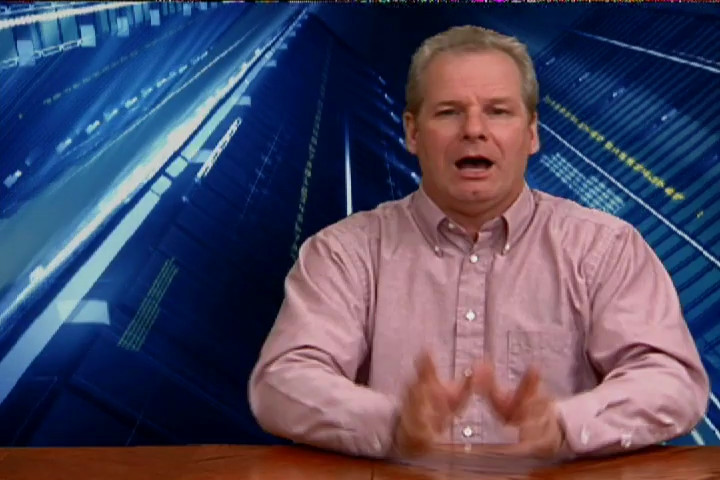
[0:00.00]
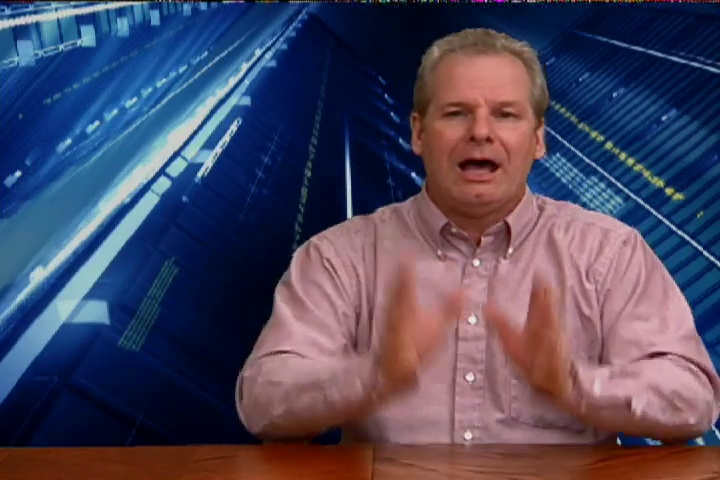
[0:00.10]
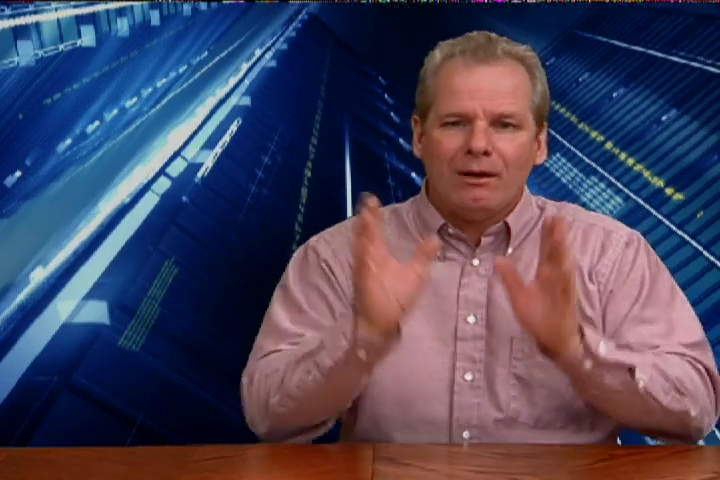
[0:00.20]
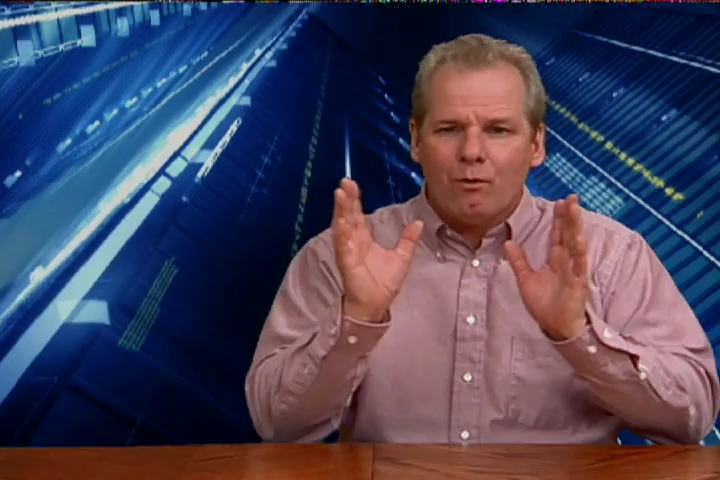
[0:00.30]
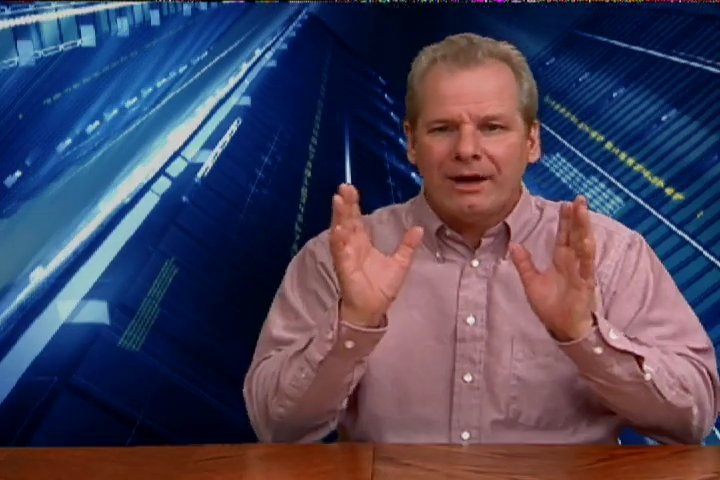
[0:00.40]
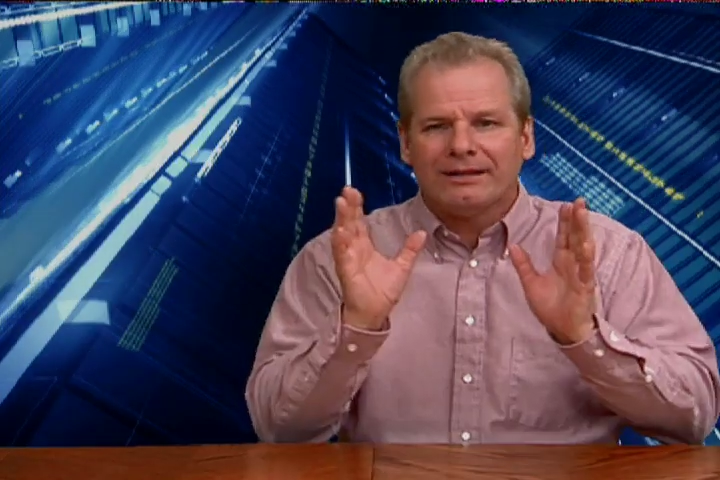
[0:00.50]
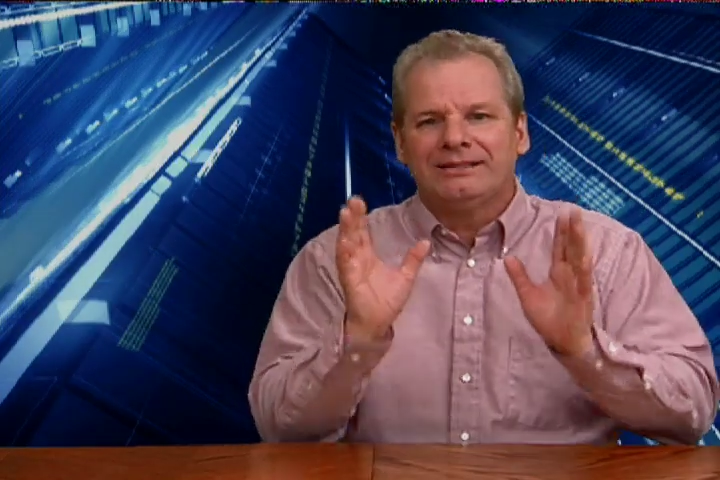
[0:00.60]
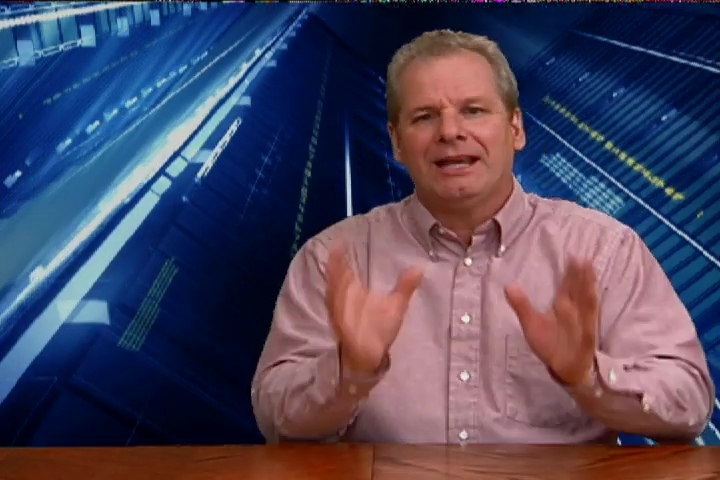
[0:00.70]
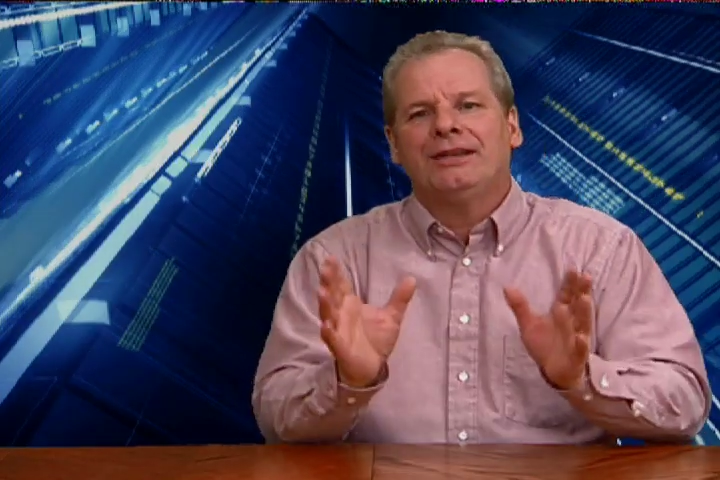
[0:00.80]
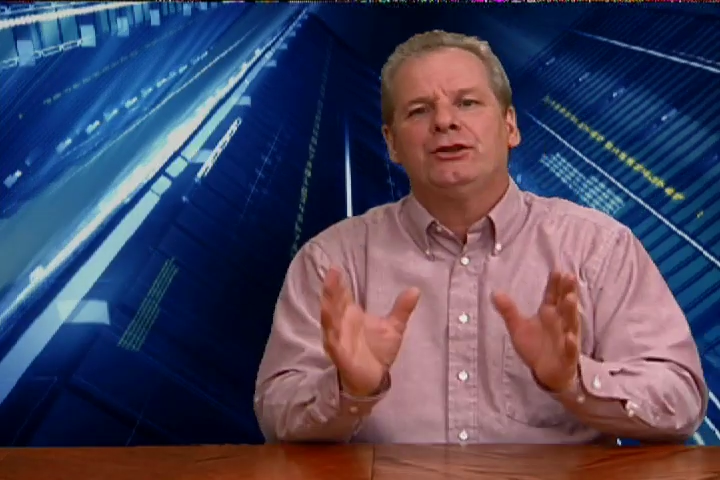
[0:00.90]
I want
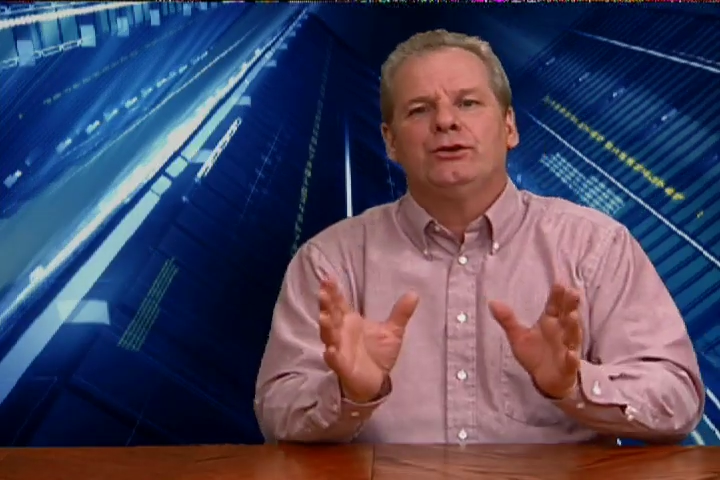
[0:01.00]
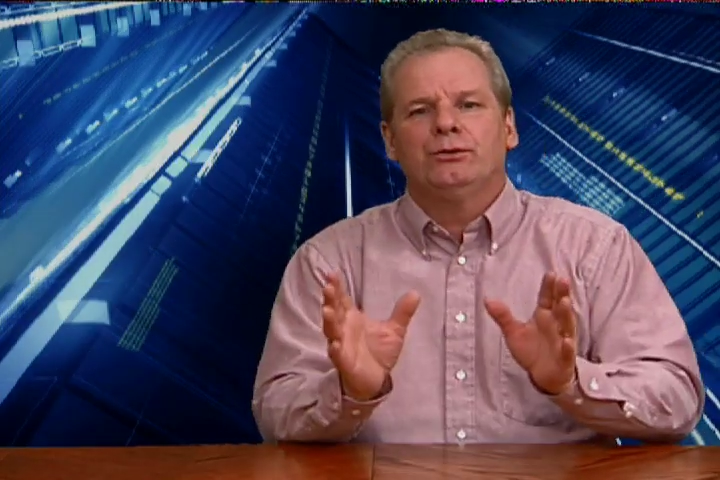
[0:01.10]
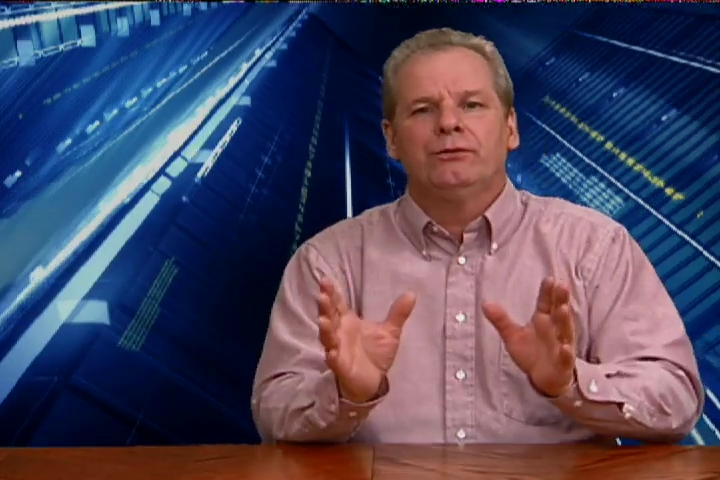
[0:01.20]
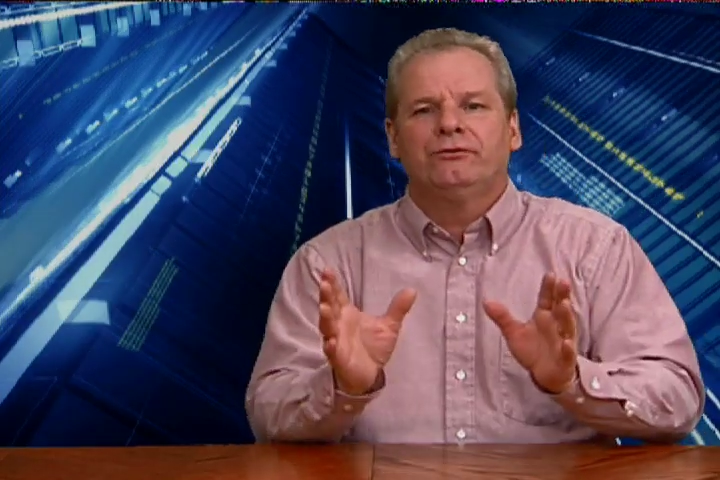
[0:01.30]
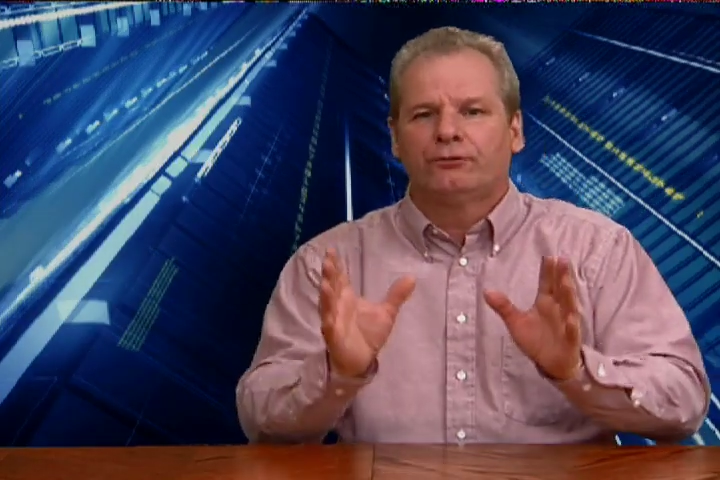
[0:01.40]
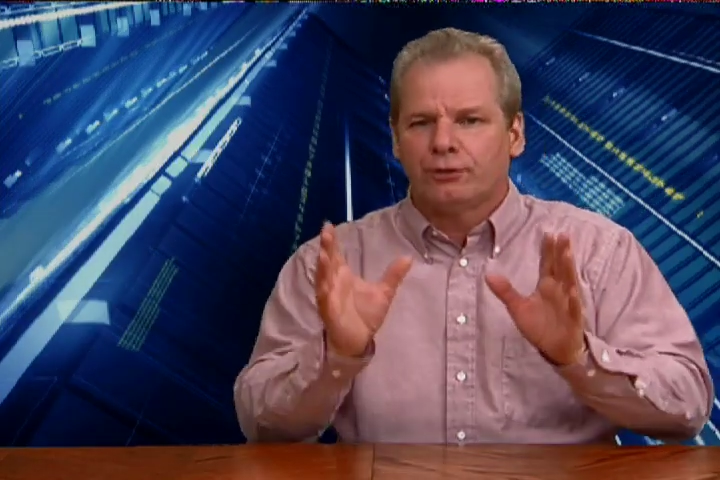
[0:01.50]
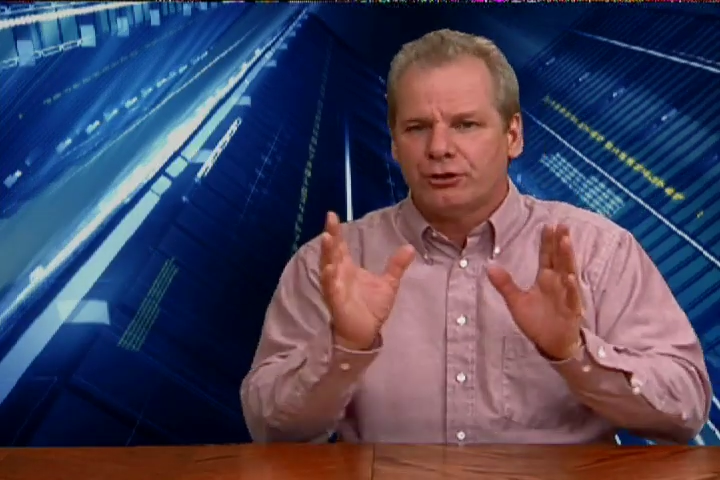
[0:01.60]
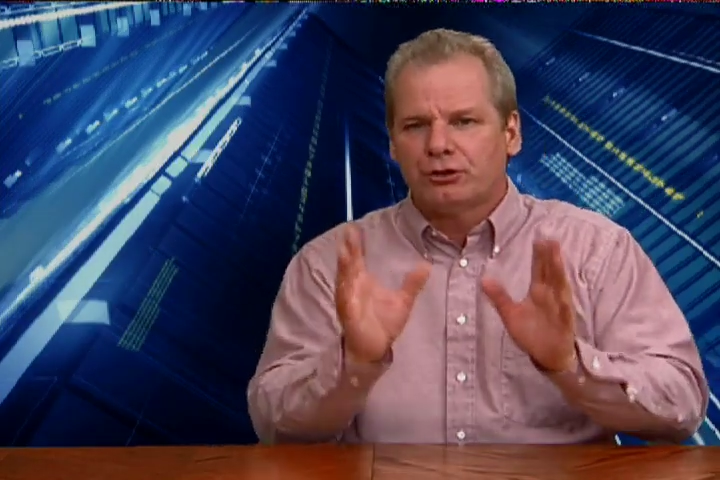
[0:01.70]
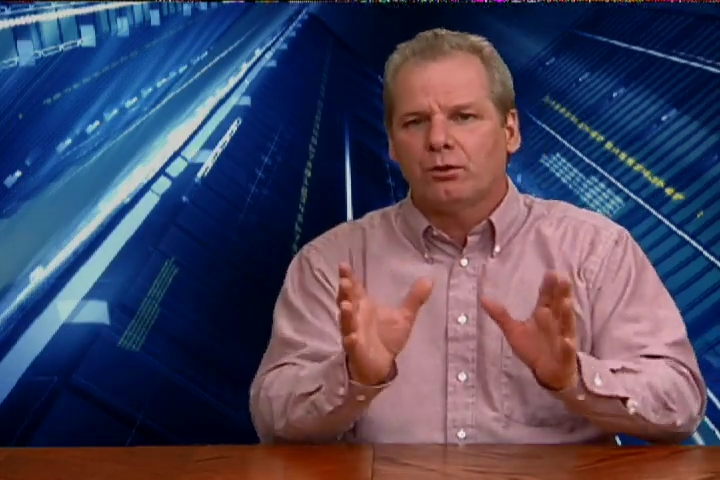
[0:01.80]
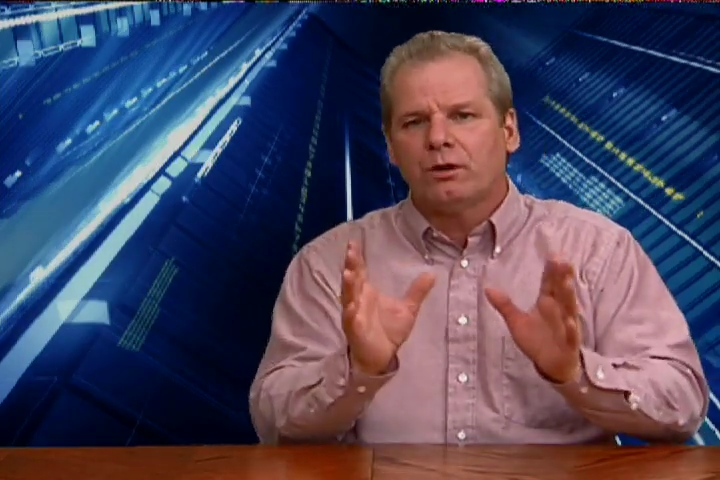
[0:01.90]
to take you for
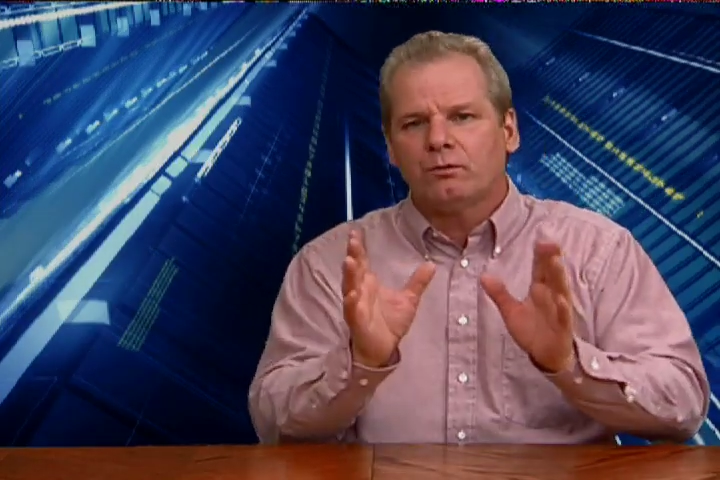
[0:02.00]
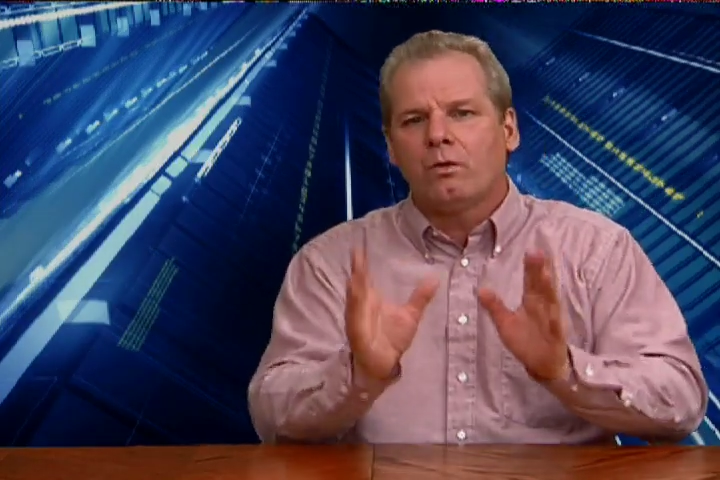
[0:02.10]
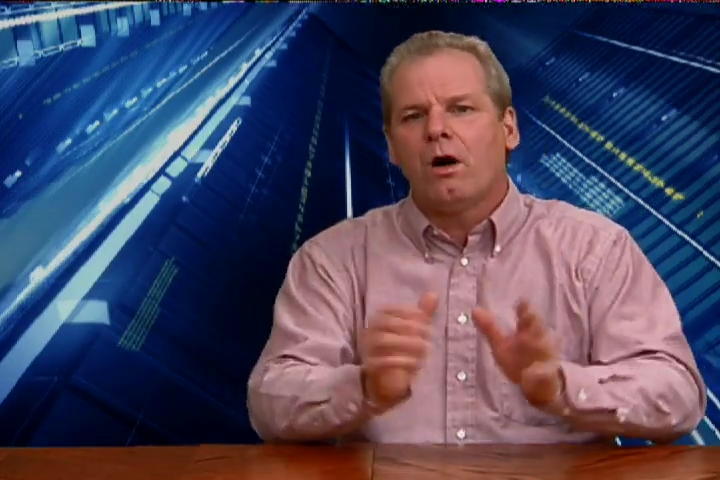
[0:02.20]
a short